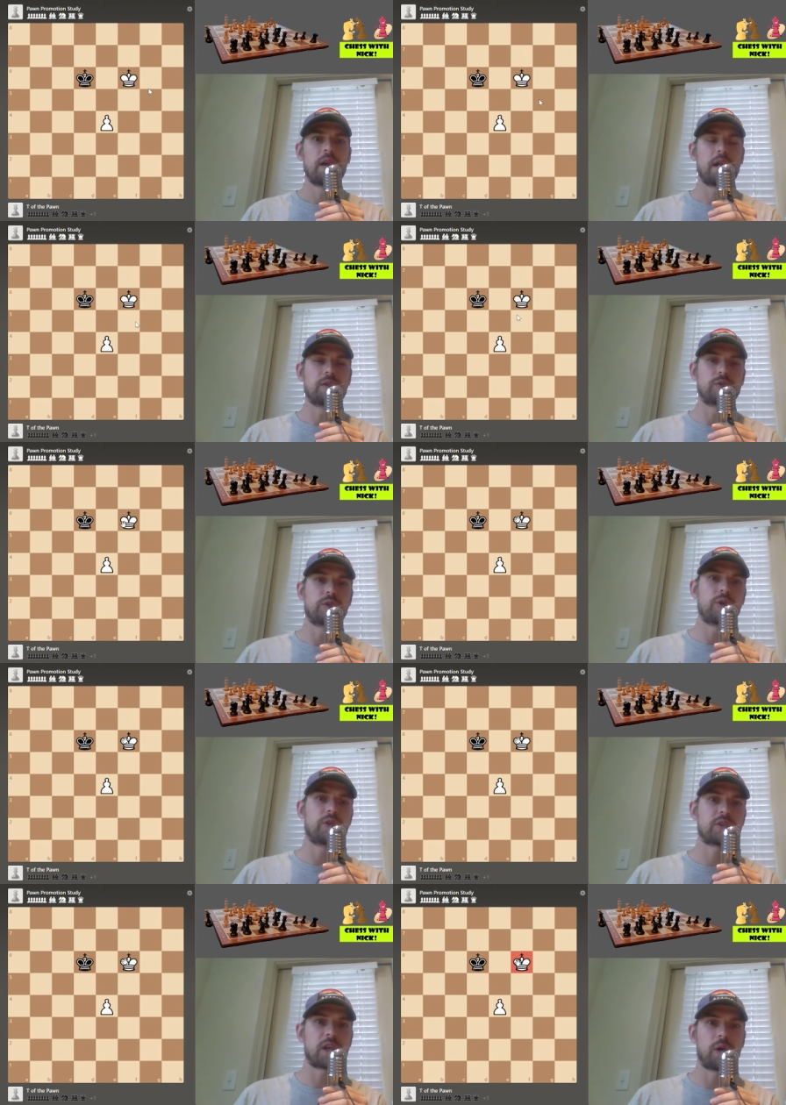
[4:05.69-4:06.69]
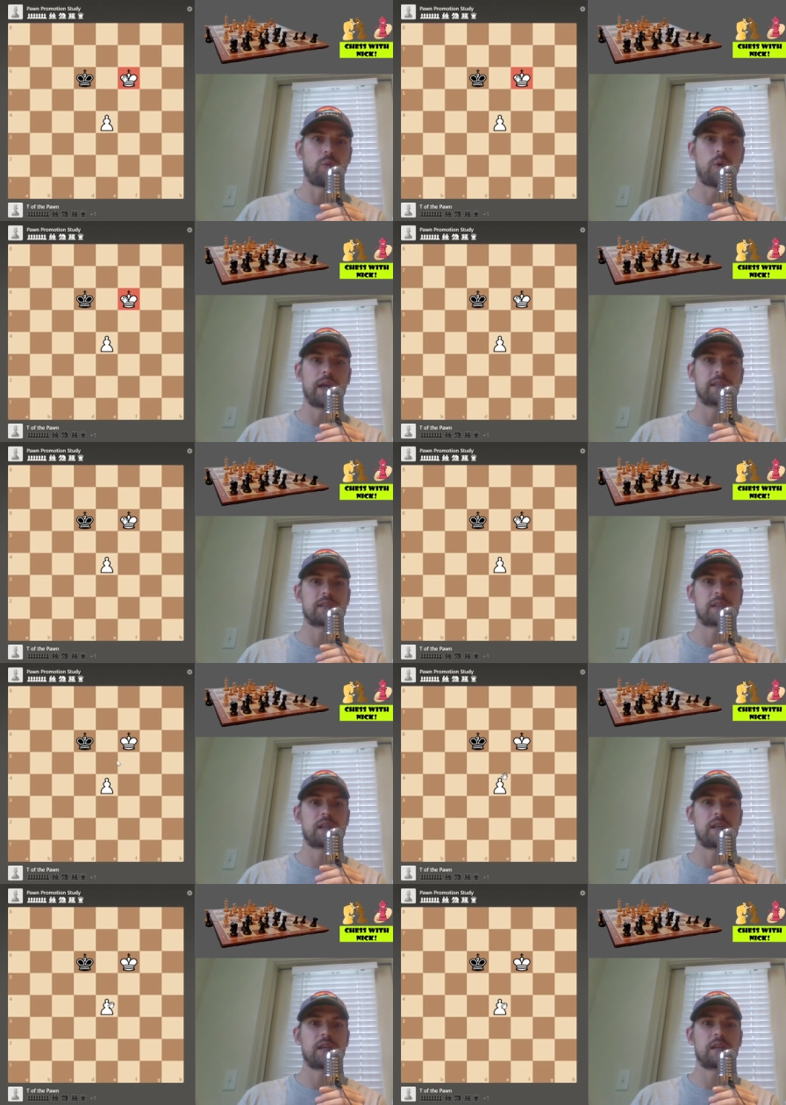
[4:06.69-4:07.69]
And you'll notice how white's
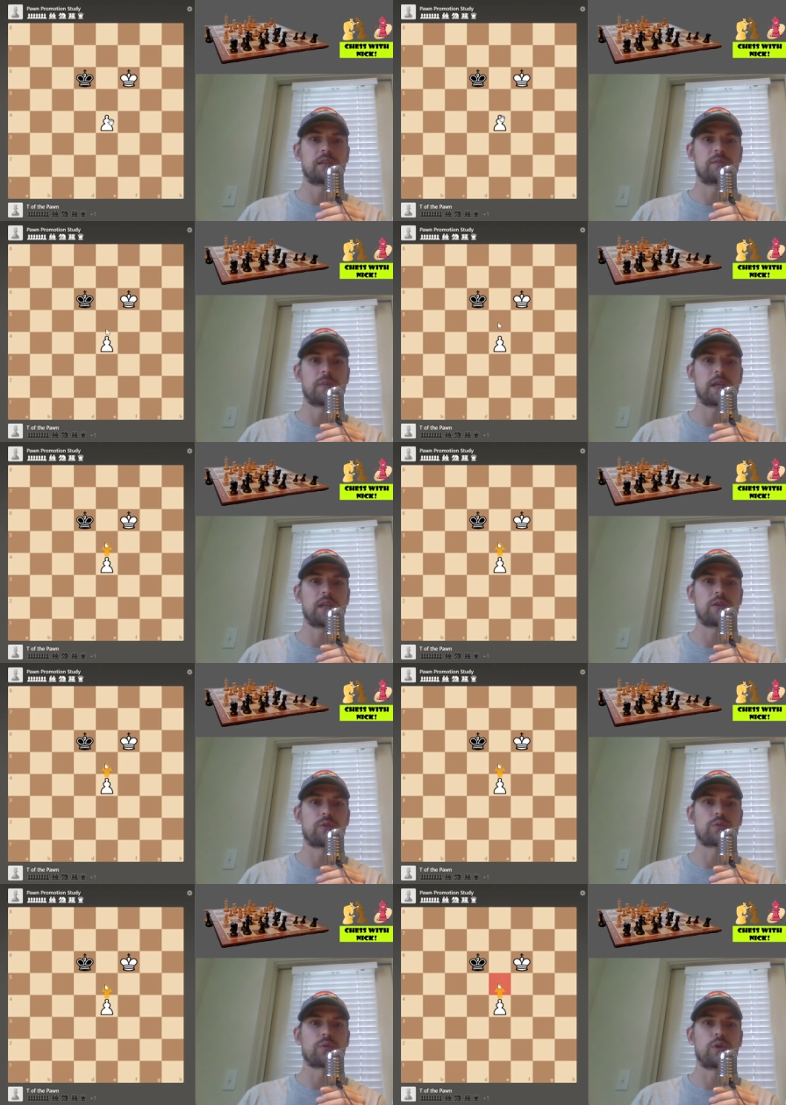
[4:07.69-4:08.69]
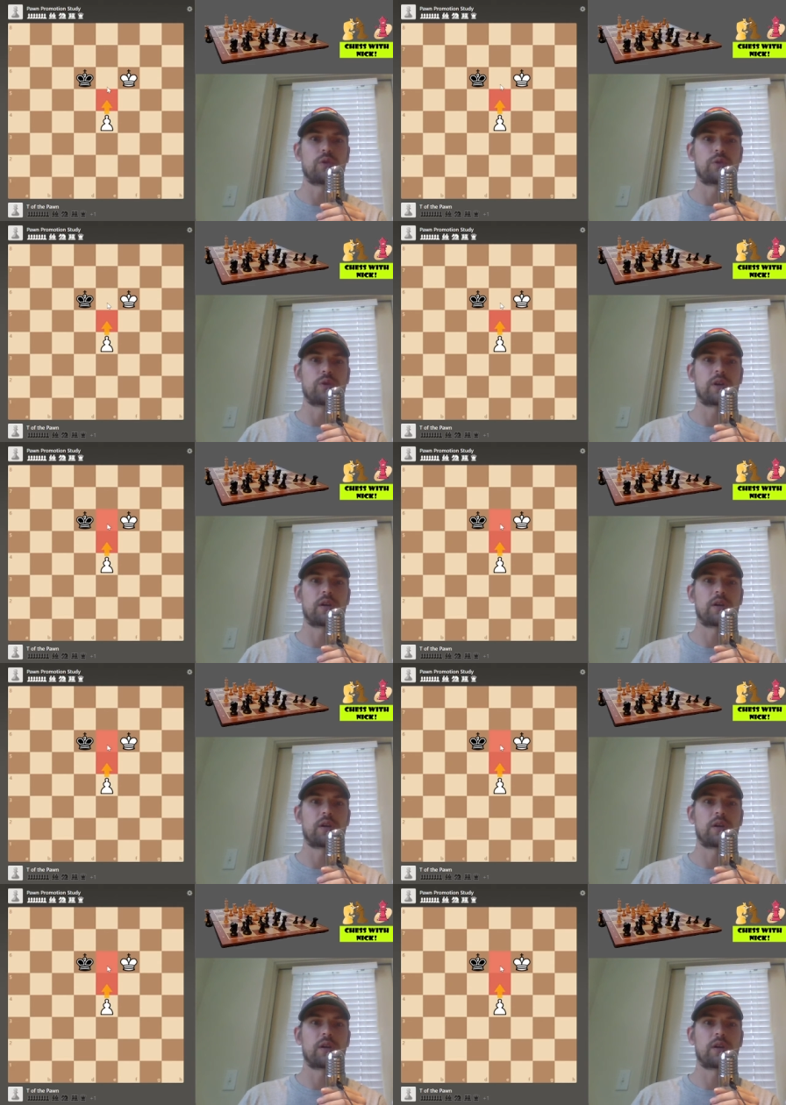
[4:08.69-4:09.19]
king is making a road,